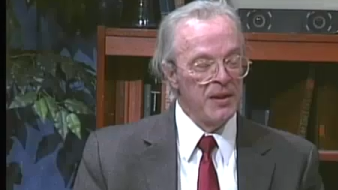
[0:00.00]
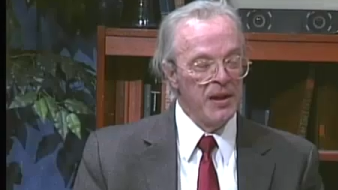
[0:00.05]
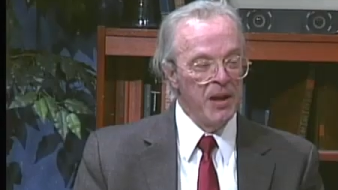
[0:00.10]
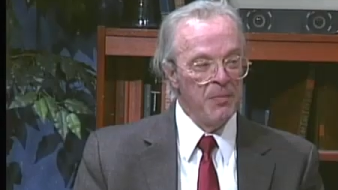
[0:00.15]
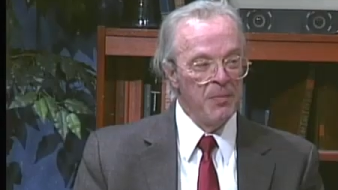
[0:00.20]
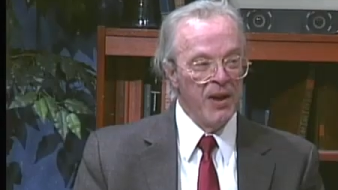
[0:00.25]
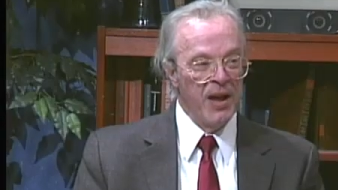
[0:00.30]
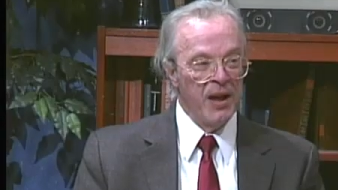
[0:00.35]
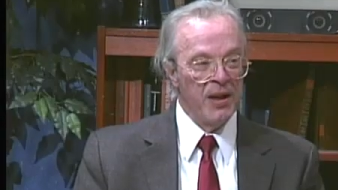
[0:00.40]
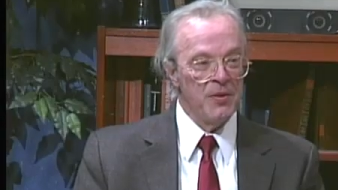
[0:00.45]

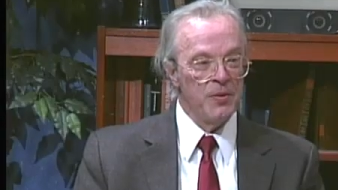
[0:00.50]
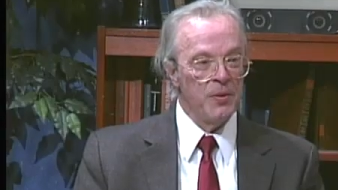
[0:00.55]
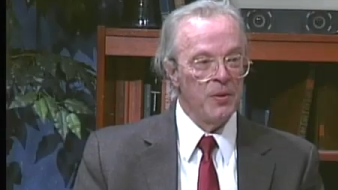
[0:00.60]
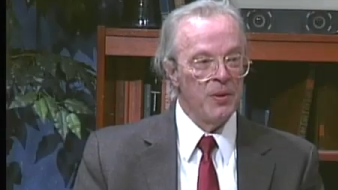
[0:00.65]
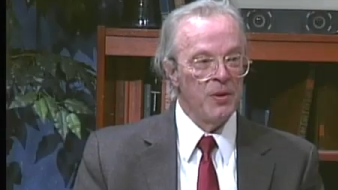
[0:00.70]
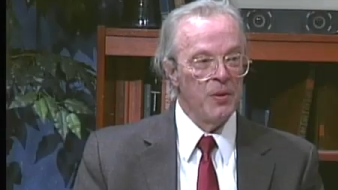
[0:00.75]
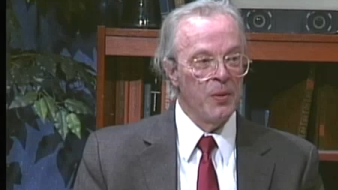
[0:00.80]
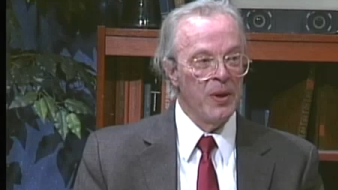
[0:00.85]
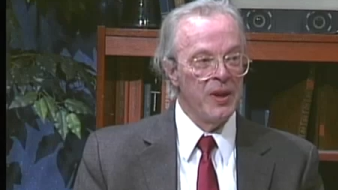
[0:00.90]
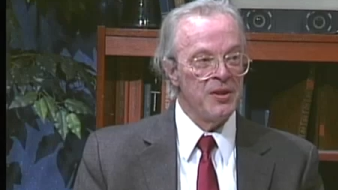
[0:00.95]
get back to
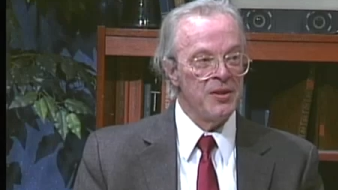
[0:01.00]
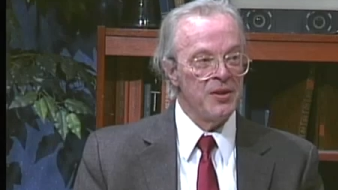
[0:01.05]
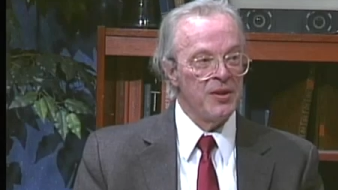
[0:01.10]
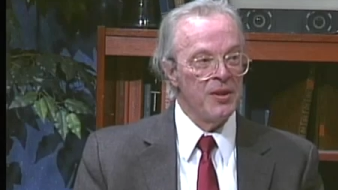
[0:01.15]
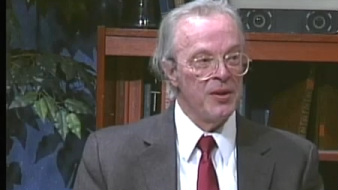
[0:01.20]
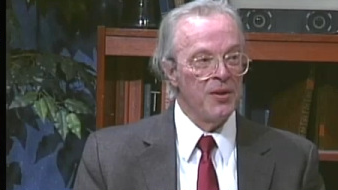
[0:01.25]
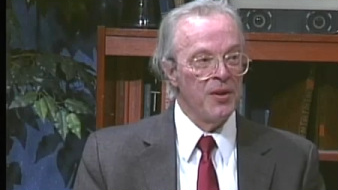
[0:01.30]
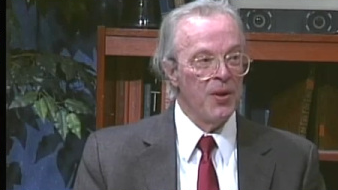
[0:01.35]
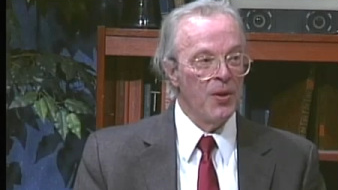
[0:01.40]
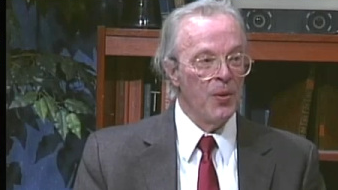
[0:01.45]
a
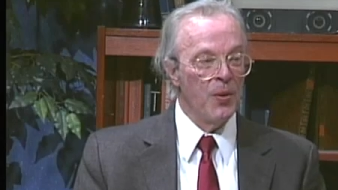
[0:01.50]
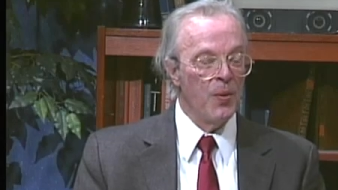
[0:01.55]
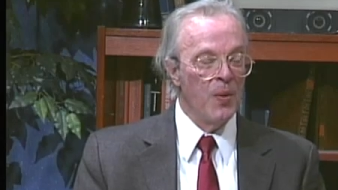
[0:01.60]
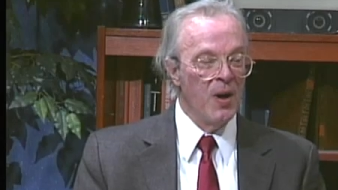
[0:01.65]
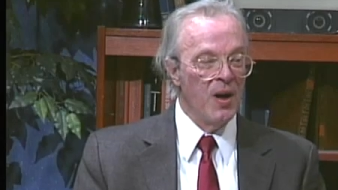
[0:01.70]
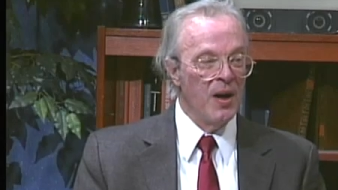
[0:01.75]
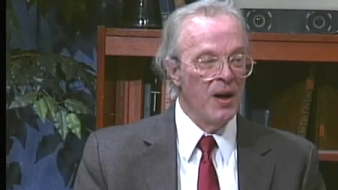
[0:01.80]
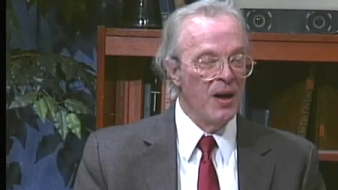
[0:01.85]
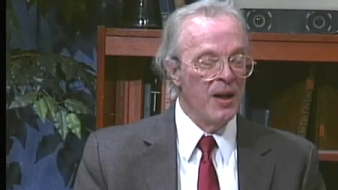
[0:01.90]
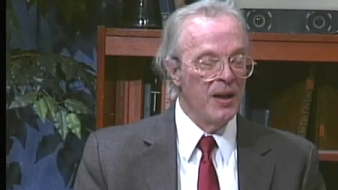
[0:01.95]
question though
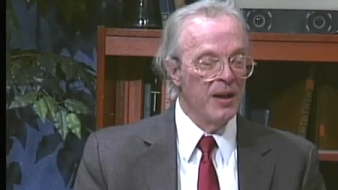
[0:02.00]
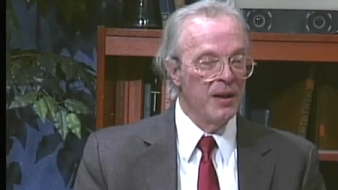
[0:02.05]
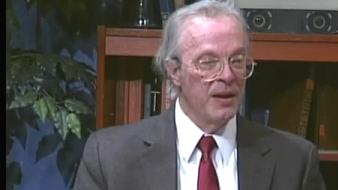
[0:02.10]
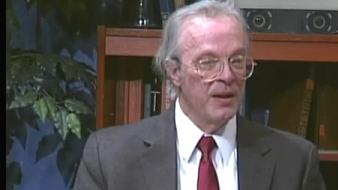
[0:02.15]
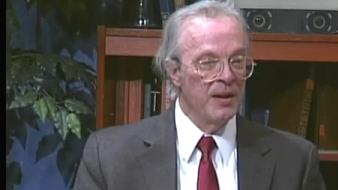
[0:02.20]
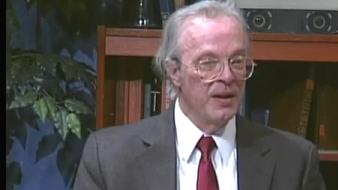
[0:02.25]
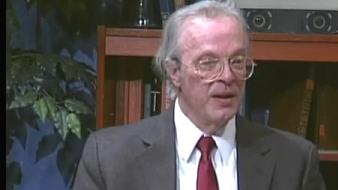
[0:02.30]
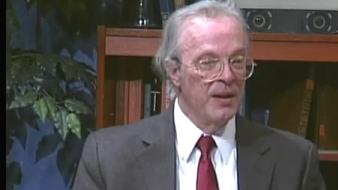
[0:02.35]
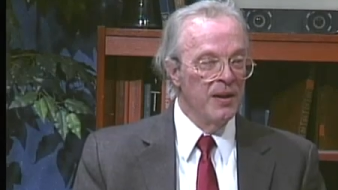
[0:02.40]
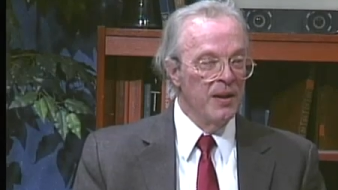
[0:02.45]
on,